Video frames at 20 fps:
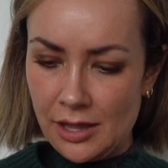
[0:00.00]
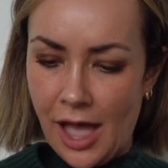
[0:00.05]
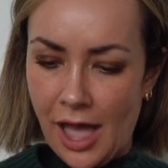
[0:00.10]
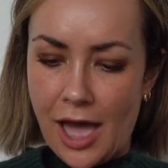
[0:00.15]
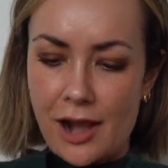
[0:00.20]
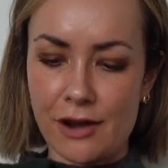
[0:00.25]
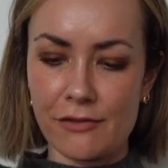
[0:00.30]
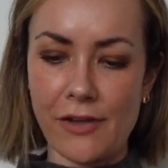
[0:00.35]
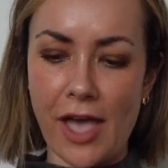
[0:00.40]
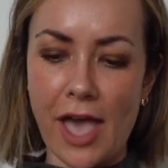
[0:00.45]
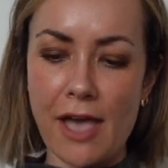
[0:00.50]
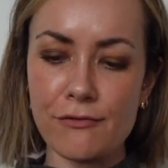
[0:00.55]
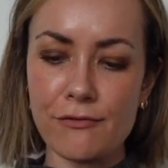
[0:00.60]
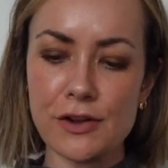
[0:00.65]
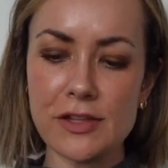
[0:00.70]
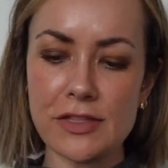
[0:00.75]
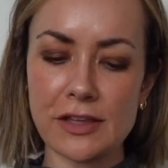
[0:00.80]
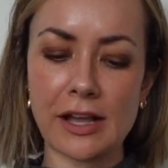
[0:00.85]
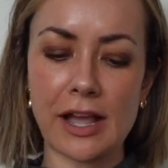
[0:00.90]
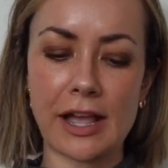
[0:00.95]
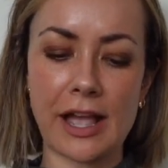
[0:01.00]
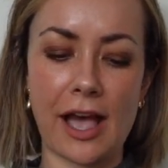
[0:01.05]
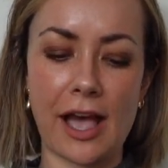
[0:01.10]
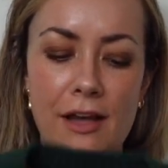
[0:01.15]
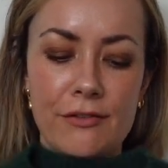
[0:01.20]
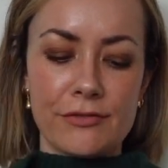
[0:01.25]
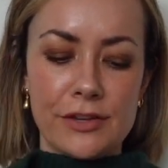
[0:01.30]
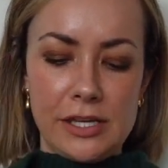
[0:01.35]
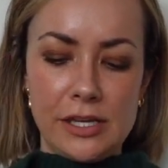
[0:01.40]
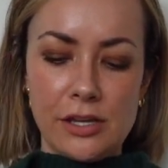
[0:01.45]
out of everything I
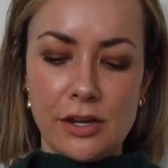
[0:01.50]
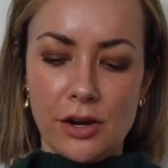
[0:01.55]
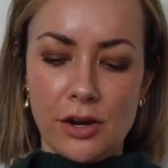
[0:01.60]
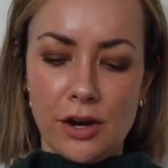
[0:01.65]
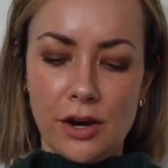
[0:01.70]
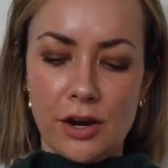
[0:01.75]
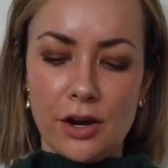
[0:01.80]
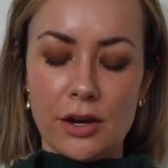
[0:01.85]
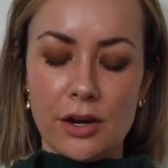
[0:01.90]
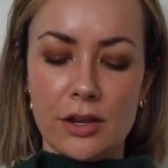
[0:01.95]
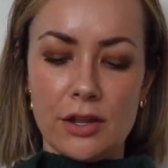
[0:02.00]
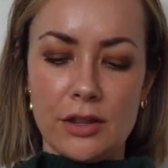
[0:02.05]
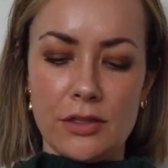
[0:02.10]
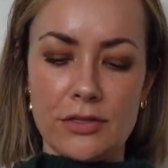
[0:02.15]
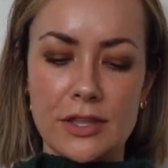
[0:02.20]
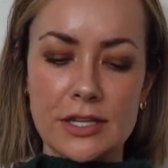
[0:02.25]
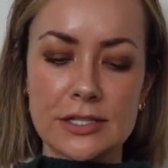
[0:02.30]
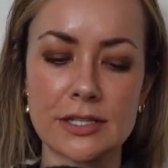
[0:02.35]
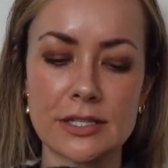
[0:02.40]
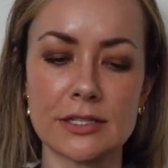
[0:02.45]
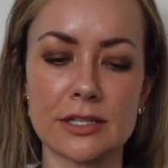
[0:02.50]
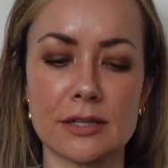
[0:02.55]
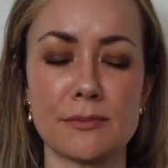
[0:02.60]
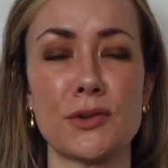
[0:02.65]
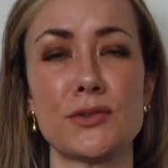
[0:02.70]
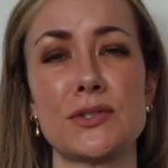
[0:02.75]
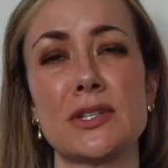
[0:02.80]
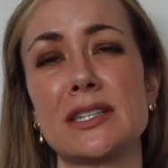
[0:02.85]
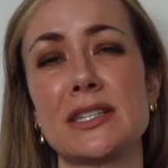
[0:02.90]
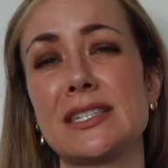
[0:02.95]
have here, this is the
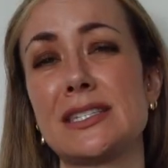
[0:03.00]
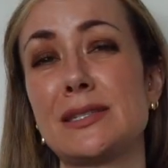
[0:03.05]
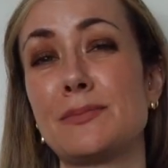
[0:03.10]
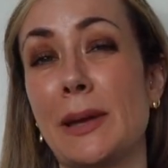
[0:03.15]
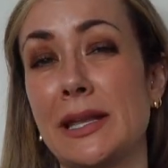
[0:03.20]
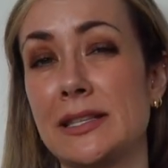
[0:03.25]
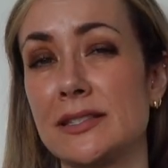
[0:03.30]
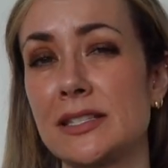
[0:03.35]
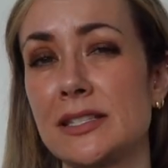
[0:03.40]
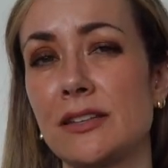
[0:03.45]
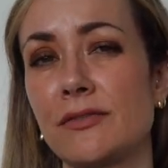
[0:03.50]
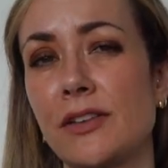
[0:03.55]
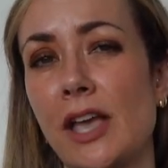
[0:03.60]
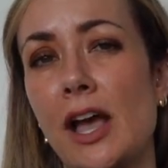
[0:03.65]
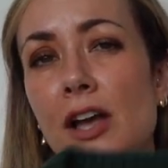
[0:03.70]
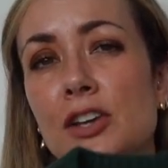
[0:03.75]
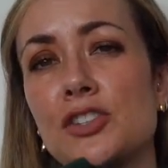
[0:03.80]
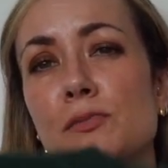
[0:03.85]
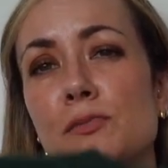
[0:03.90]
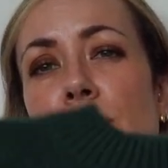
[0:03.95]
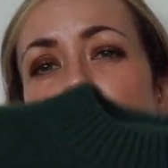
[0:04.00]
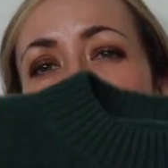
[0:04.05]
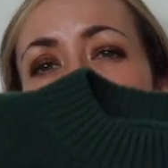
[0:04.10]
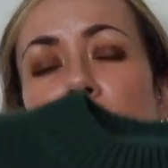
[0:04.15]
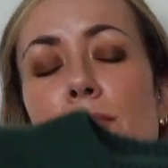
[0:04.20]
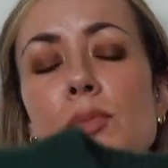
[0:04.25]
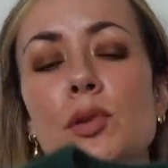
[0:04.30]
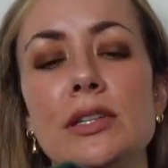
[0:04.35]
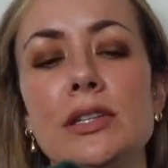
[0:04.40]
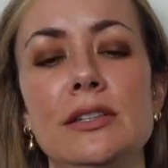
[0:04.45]
most expensive cashmere.
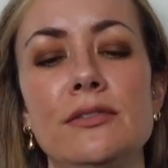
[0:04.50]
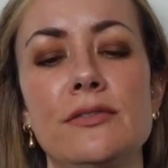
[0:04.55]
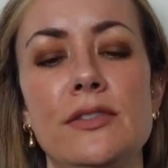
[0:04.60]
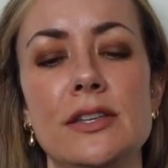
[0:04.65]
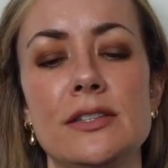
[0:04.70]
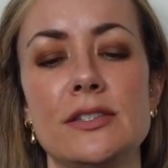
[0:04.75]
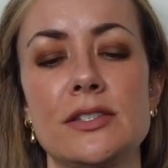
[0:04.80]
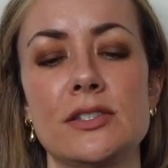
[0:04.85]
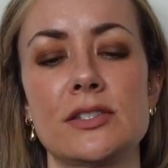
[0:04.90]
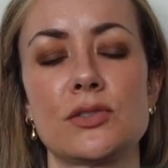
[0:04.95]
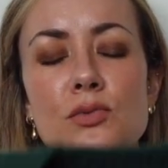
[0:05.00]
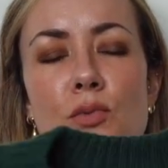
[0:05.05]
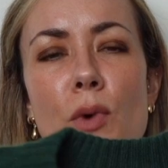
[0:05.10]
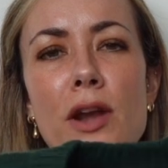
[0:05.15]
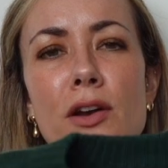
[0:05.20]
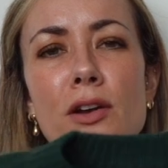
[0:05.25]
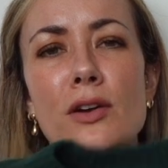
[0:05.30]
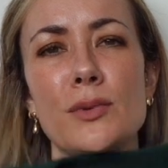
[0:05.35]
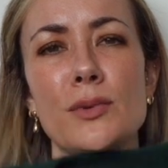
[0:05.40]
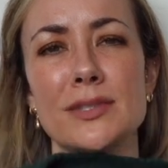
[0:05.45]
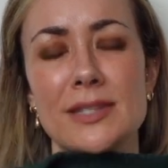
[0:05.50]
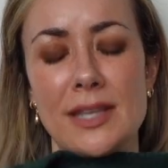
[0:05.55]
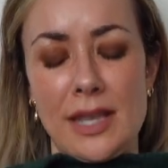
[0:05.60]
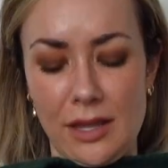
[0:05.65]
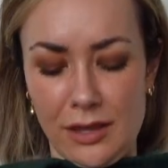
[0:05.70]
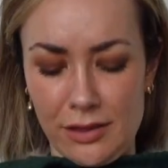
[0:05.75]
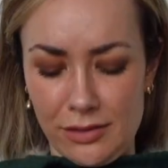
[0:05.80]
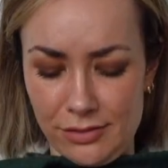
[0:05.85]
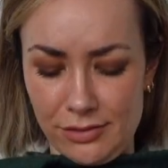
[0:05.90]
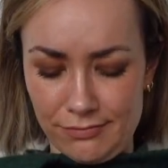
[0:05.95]
I believe this sweater was
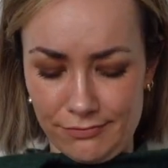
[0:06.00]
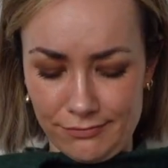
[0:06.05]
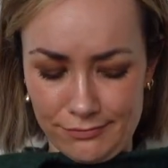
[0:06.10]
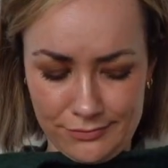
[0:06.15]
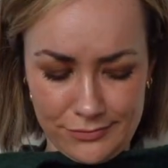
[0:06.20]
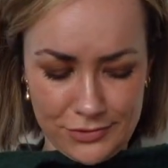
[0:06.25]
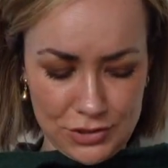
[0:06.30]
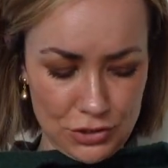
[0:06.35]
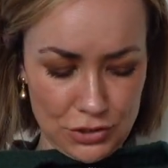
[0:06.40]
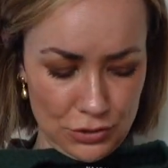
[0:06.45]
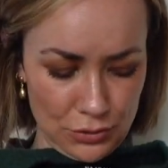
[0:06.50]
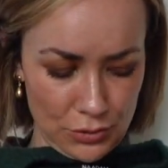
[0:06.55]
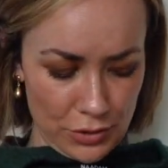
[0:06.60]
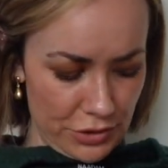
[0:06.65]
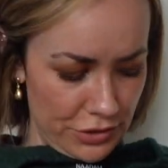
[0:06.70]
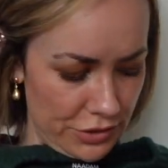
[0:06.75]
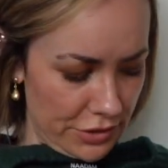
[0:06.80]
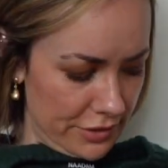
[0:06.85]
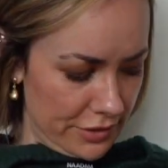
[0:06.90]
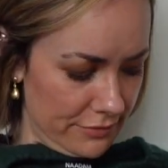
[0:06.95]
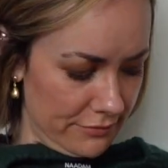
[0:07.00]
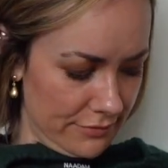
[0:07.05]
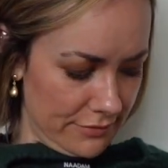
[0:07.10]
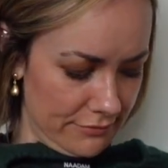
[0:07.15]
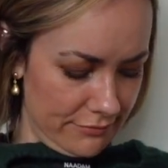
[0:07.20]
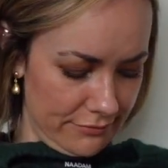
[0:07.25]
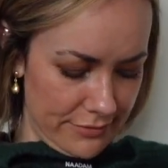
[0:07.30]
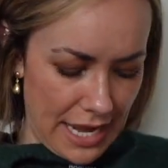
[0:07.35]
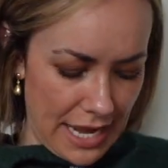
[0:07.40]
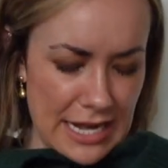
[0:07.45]
like $280
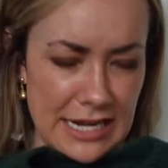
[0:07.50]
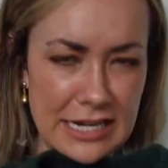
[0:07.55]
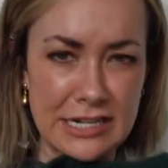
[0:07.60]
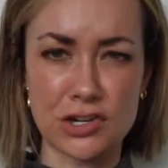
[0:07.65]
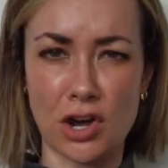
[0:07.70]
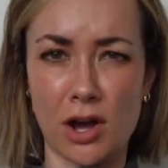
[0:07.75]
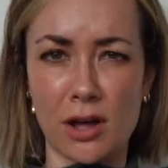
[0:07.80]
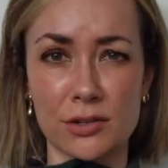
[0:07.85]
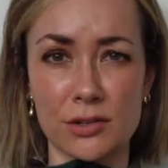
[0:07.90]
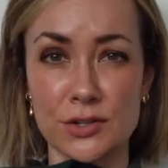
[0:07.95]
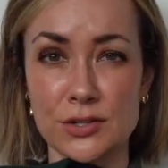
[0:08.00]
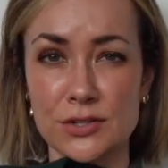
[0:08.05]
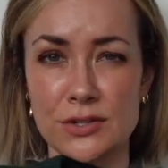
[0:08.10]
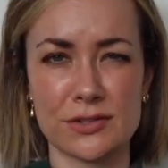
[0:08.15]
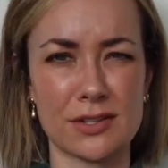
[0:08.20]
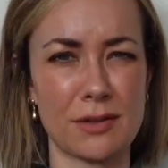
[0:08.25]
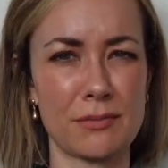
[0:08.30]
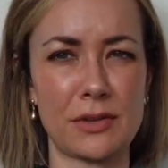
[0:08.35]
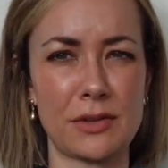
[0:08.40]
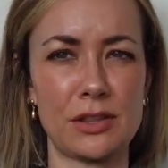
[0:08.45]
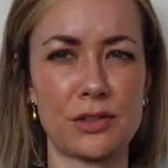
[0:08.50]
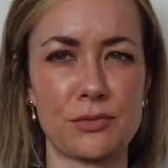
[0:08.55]
or something,